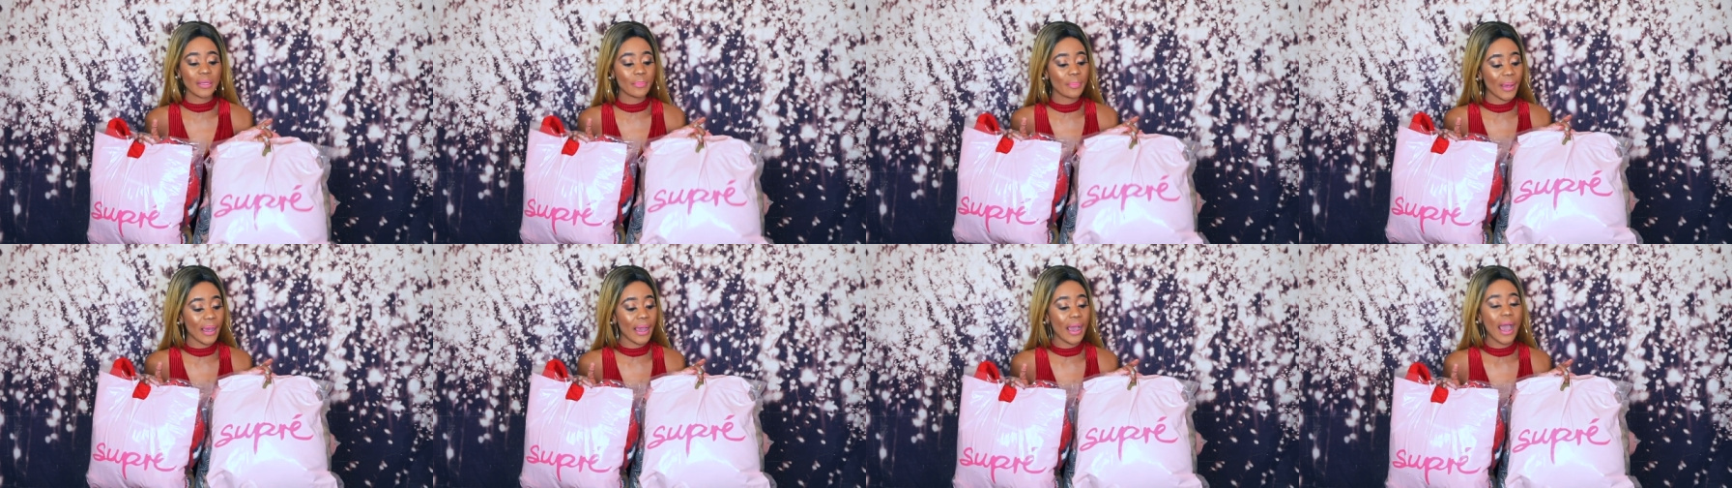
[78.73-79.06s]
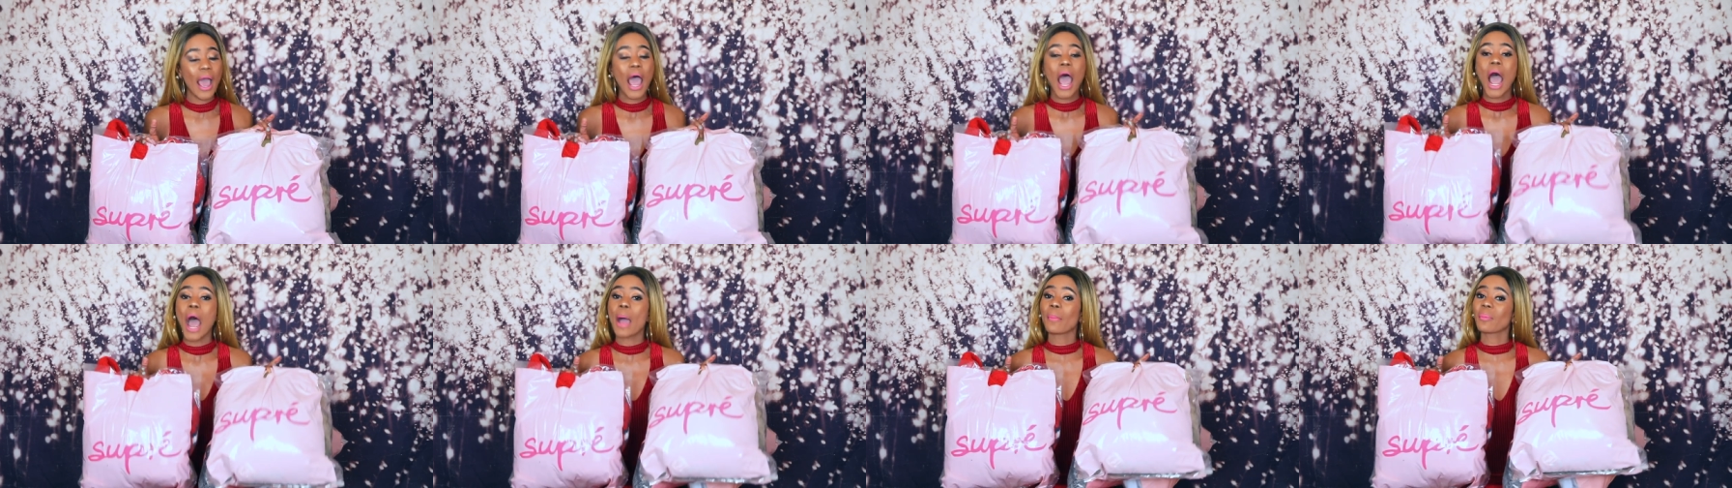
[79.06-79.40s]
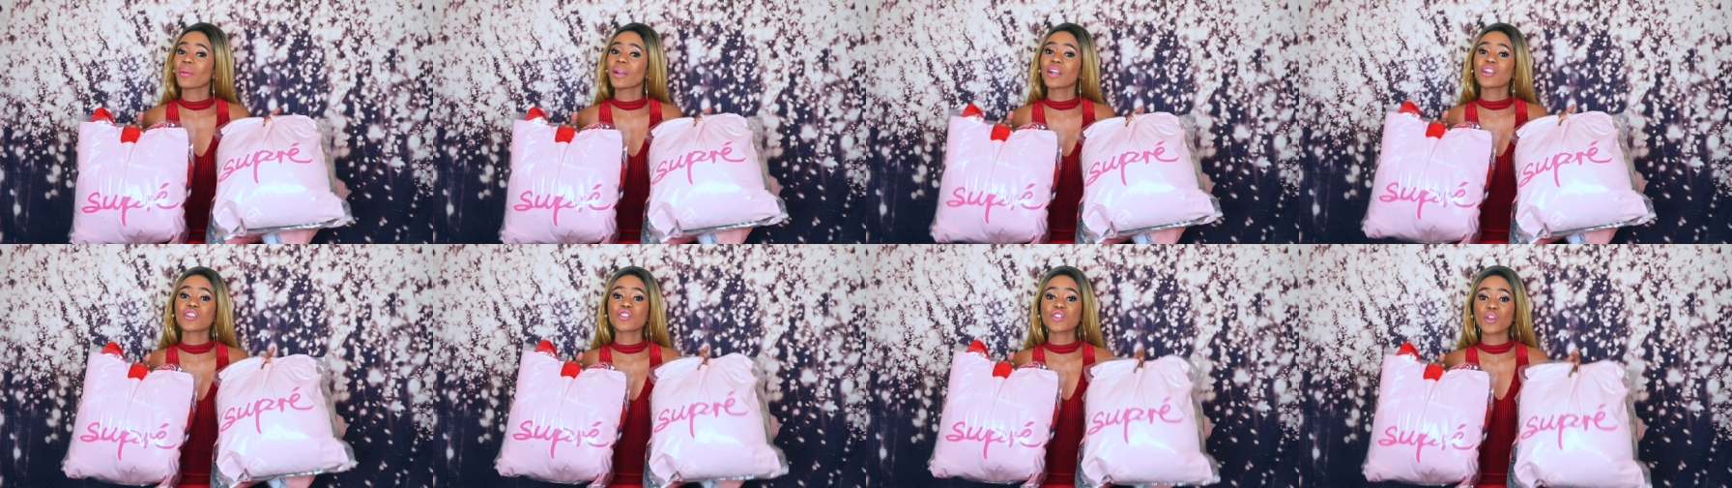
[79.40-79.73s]
But I'm
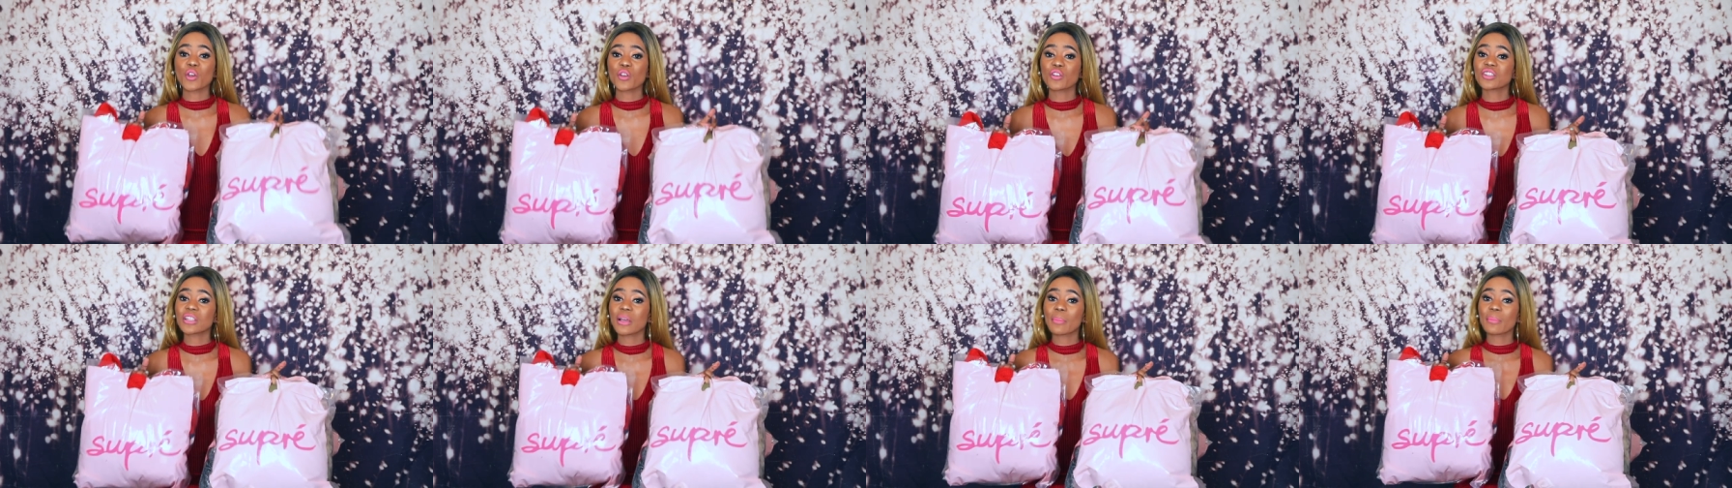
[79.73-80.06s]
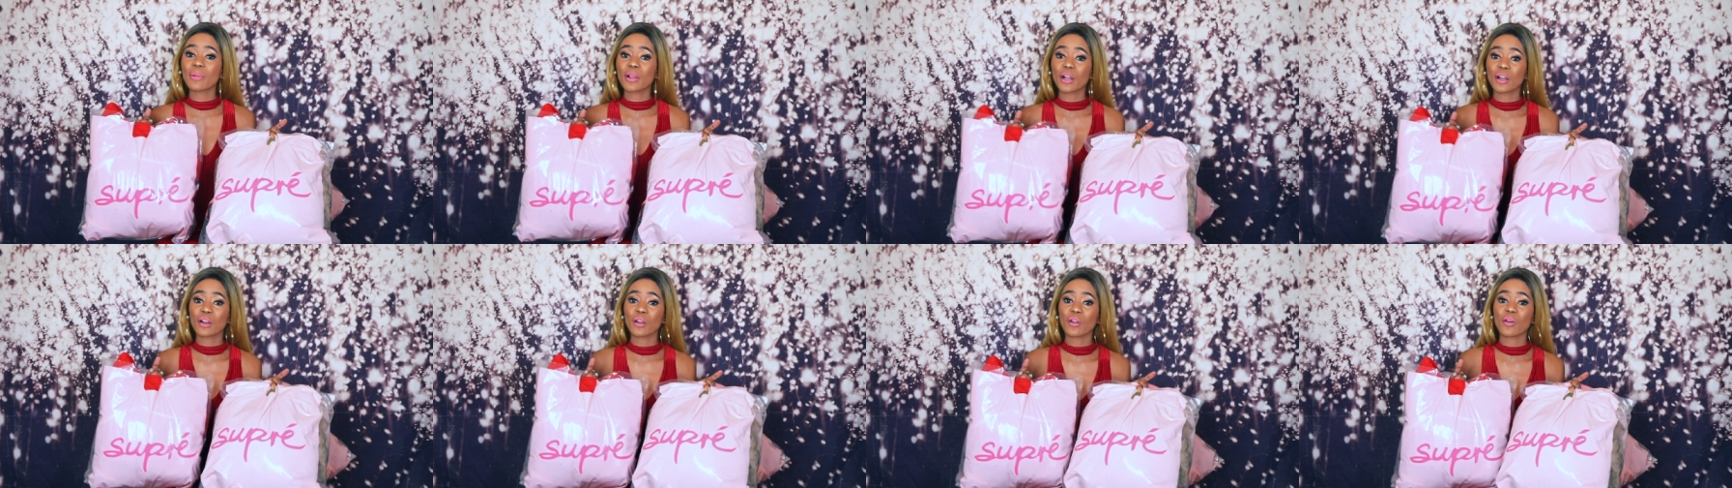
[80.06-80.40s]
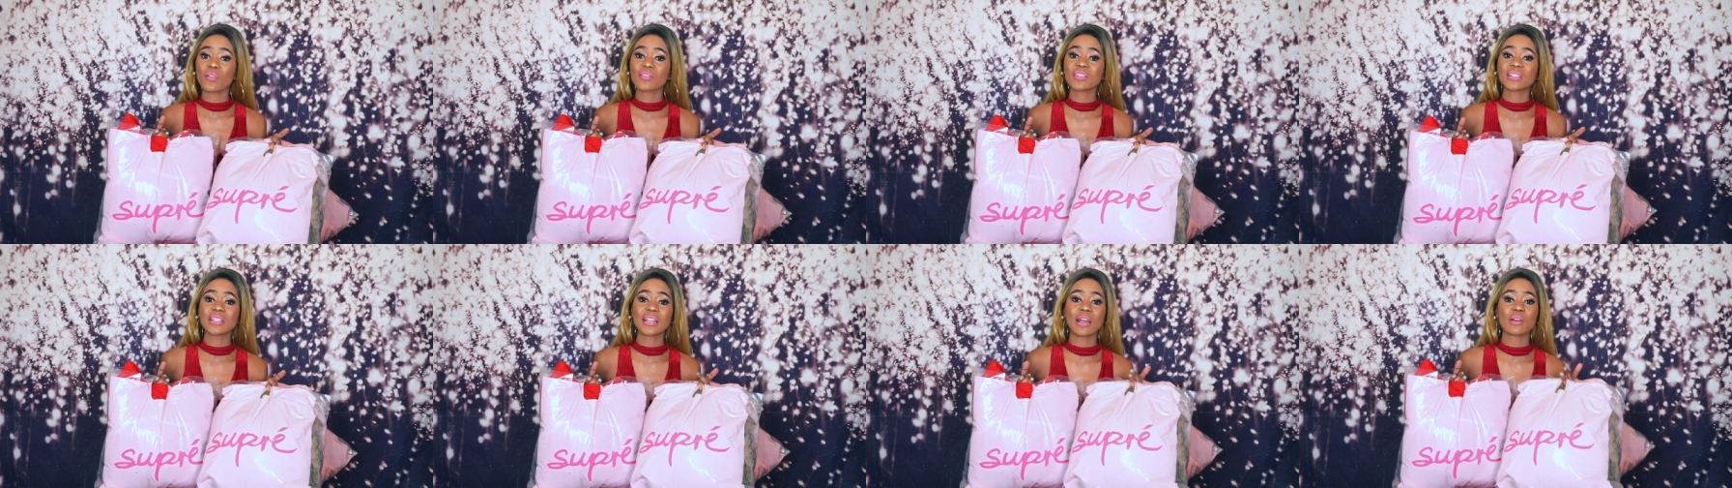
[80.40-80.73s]
gonna show you some
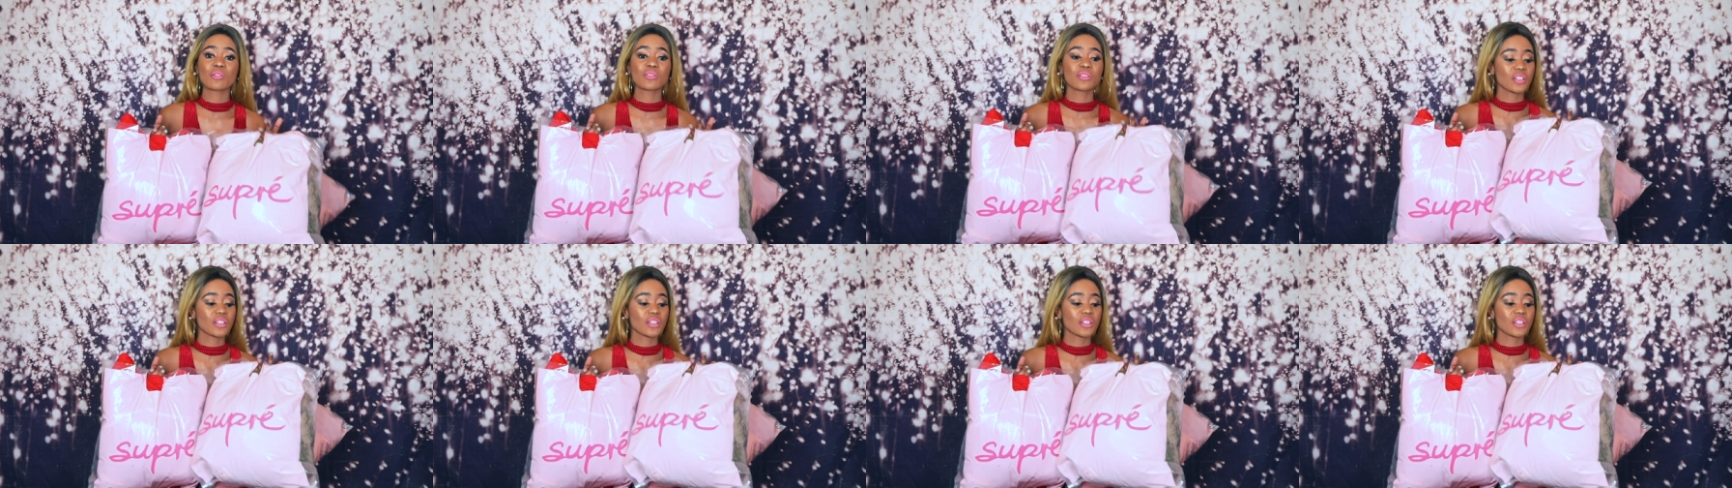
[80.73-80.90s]
clothes and I'll